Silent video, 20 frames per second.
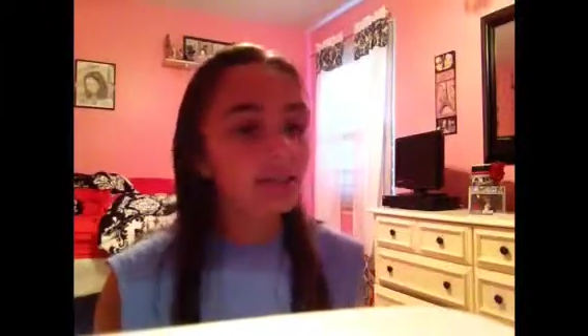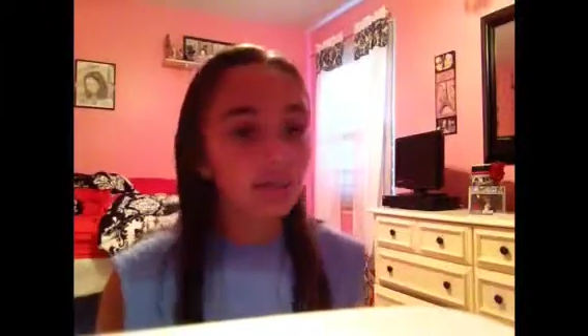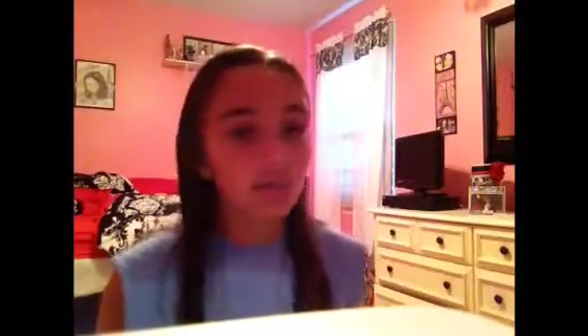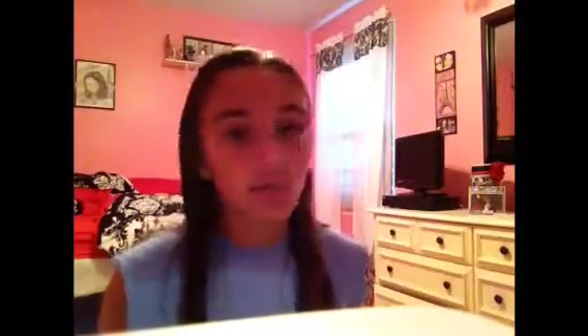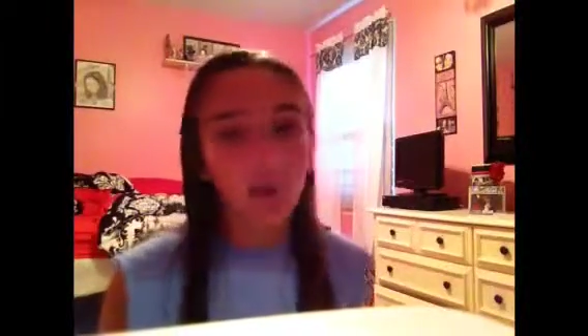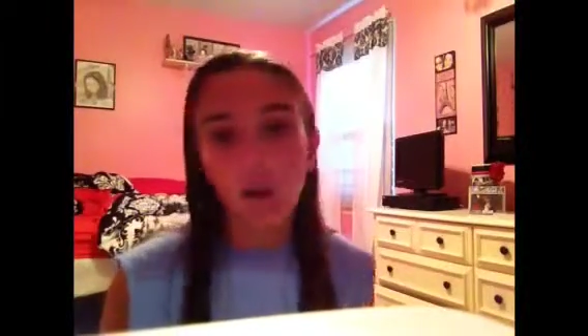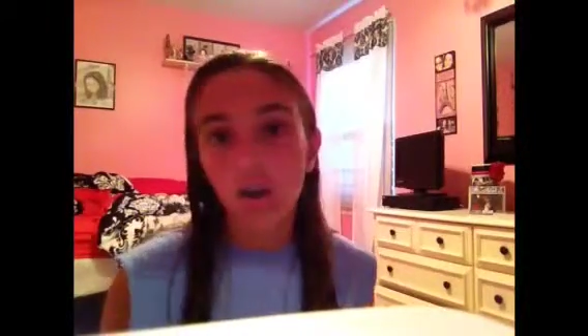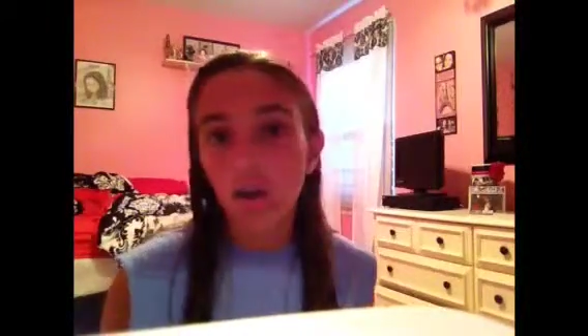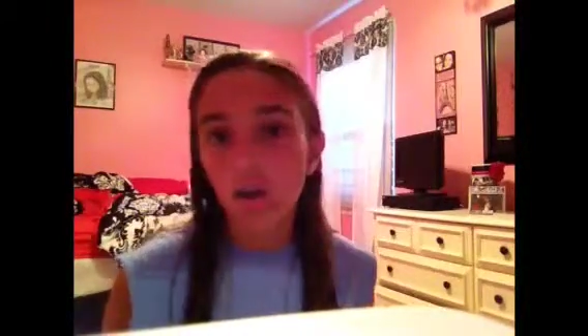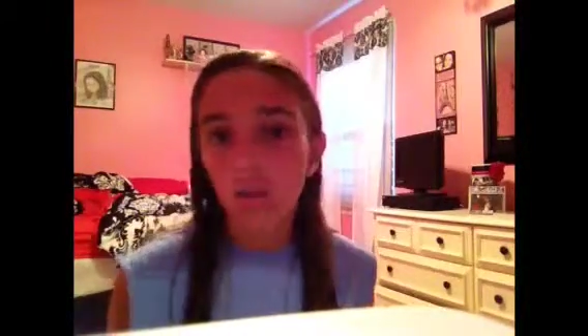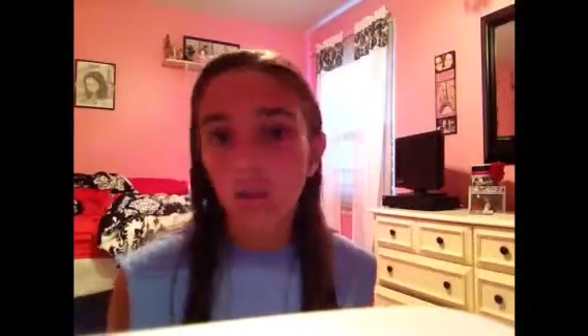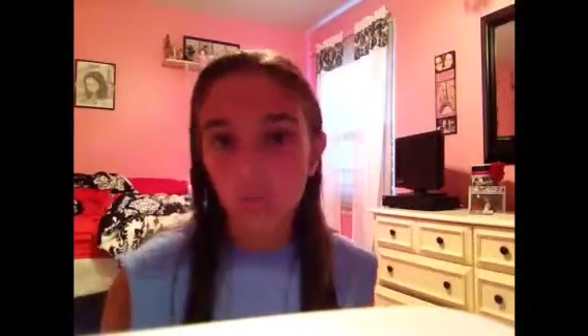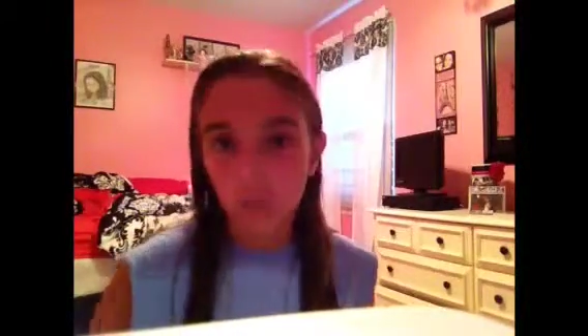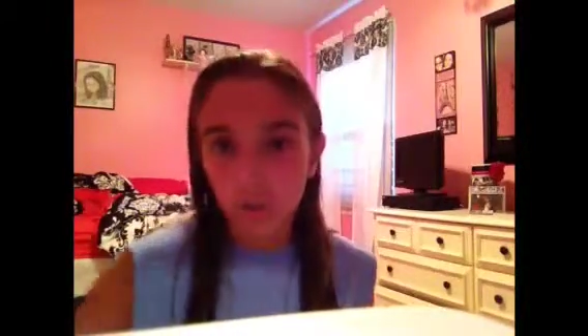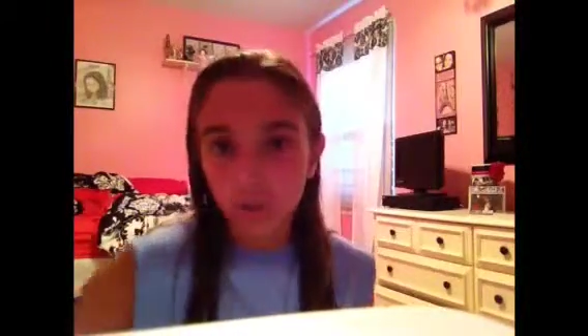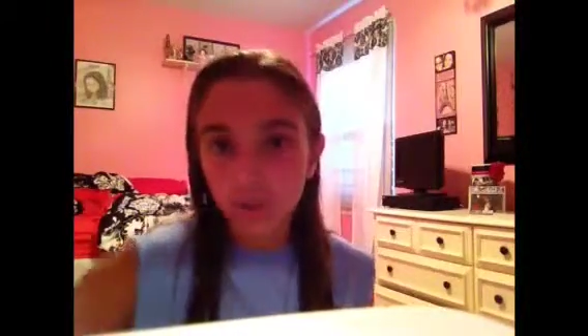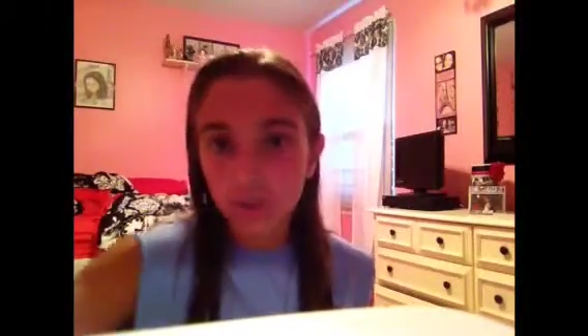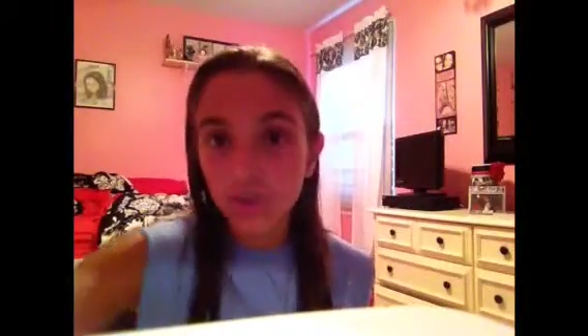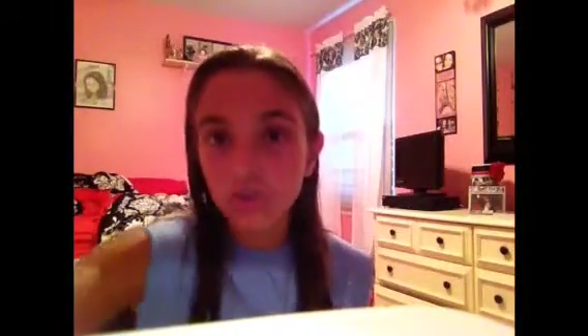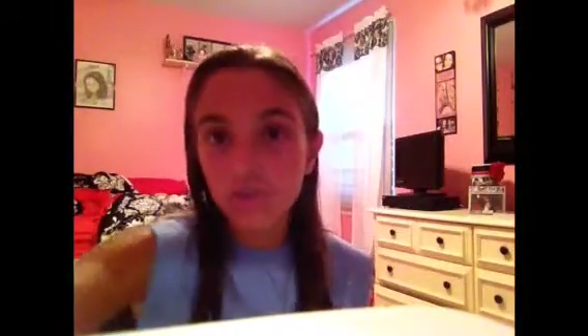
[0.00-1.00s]
started
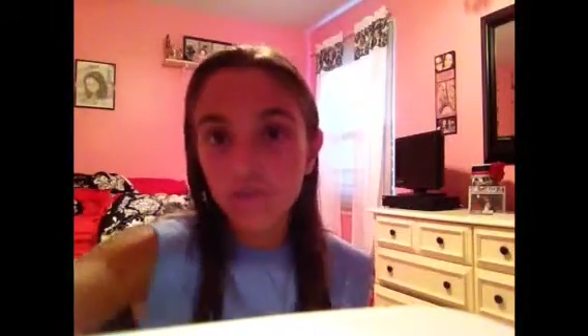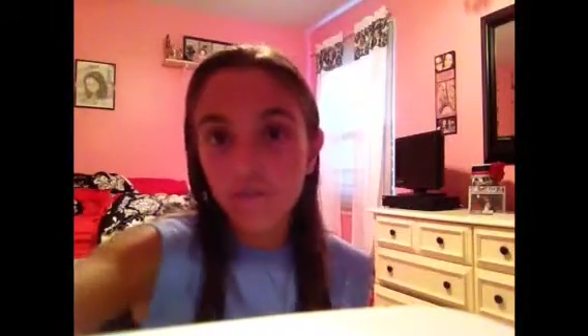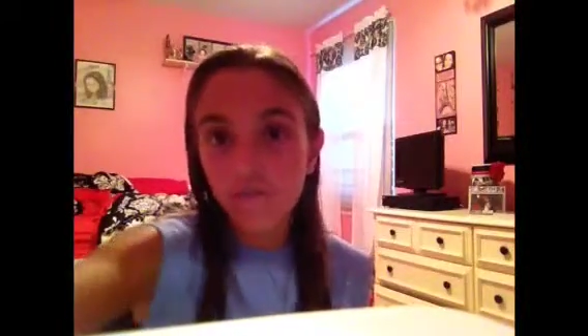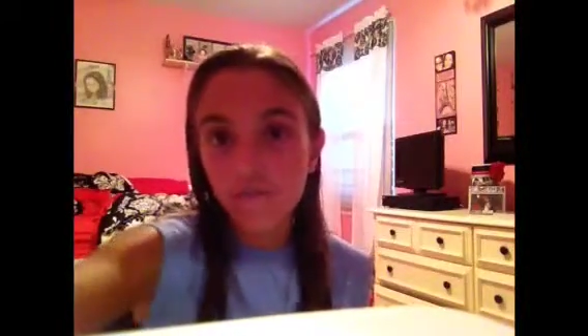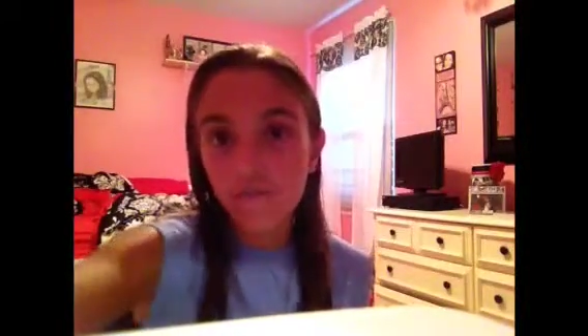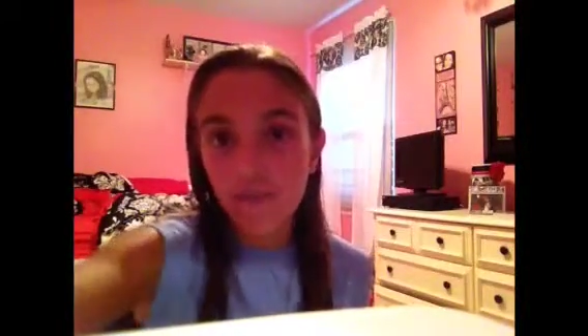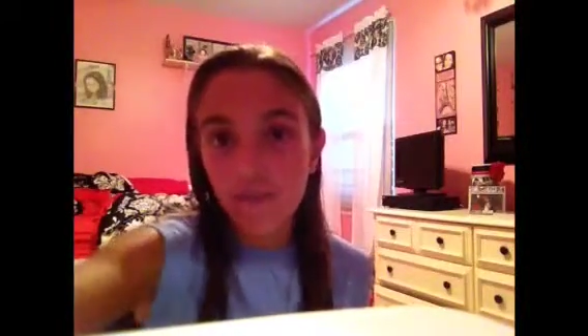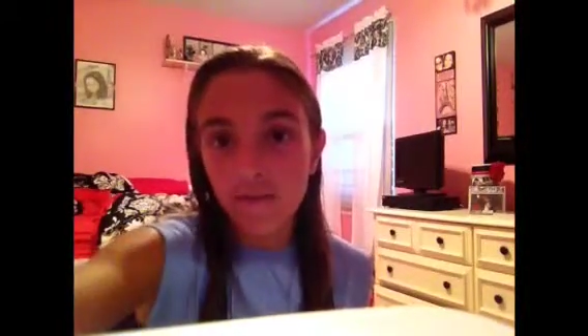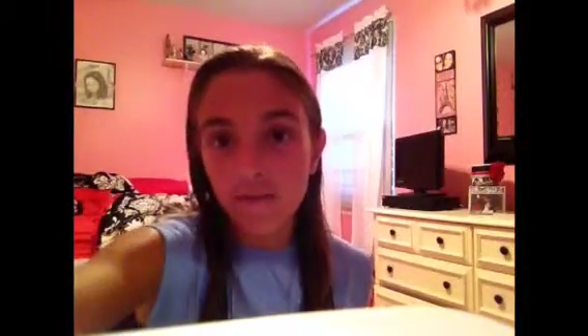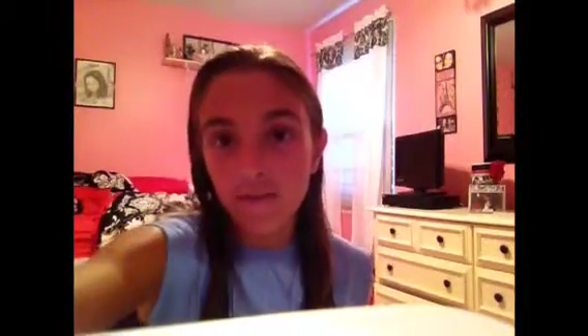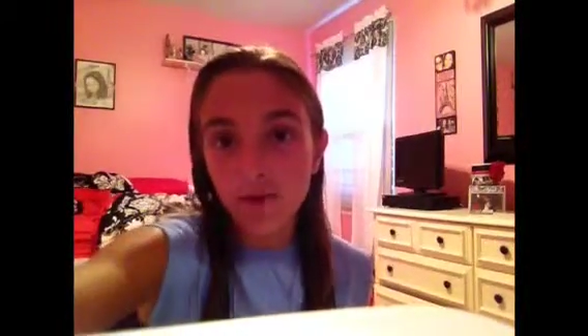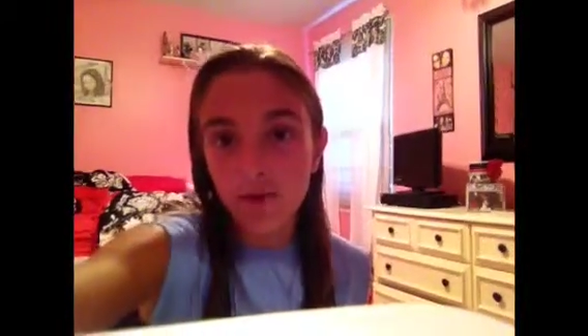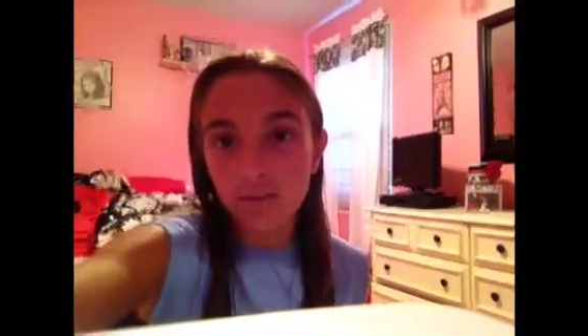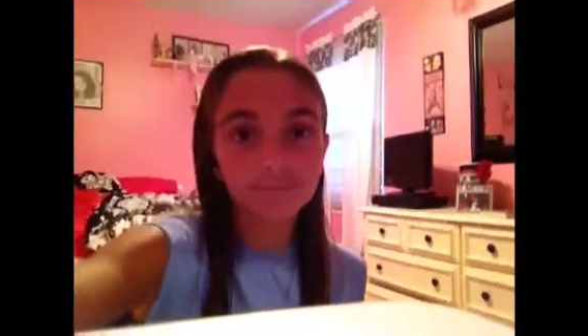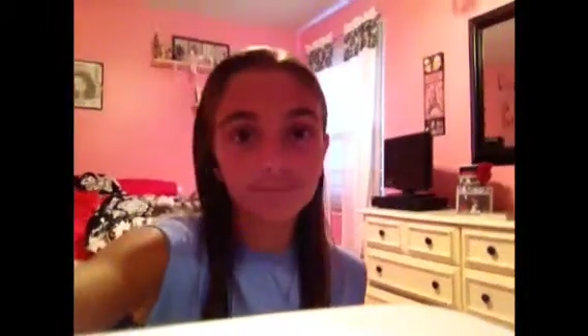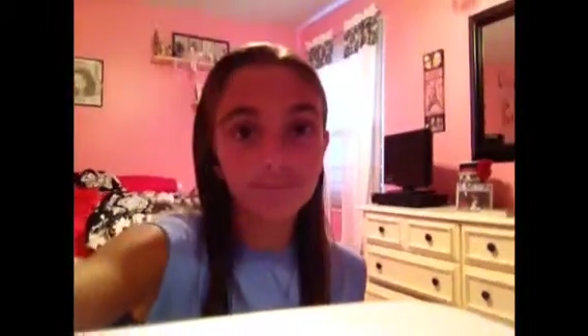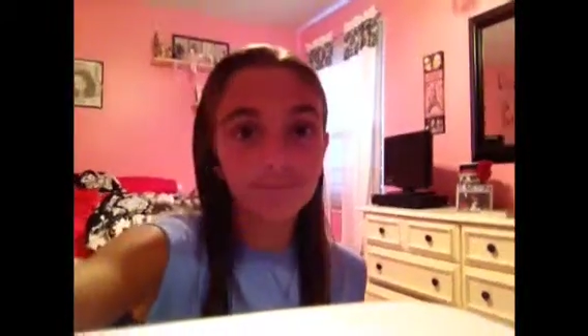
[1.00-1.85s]
with the favorite.